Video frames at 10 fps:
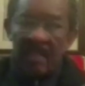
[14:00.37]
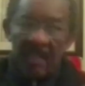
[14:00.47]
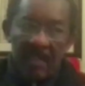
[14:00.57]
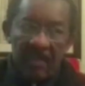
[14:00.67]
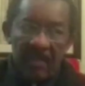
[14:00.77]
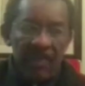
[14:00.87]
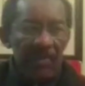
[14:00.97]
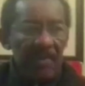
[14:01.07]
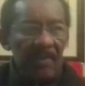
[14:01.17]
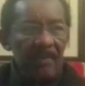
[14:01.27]
he got to
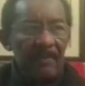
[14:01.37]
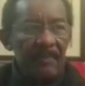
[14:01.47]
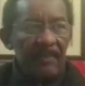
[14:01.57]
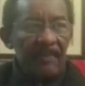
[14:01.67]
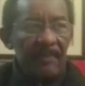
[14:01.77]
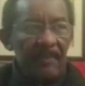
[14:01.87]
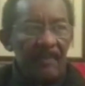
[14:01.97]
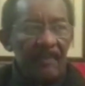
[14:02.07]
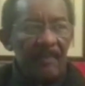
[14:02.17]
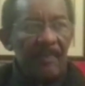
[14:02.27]
Liberia.
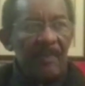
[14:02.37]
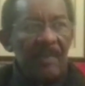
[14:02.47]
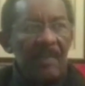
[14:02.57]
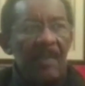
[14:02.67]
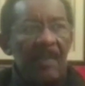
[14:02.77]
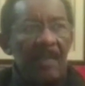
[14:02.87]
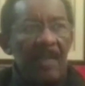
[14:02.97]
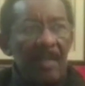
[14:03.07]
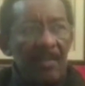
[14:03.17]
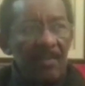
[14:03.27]
Now
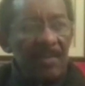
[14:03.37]
that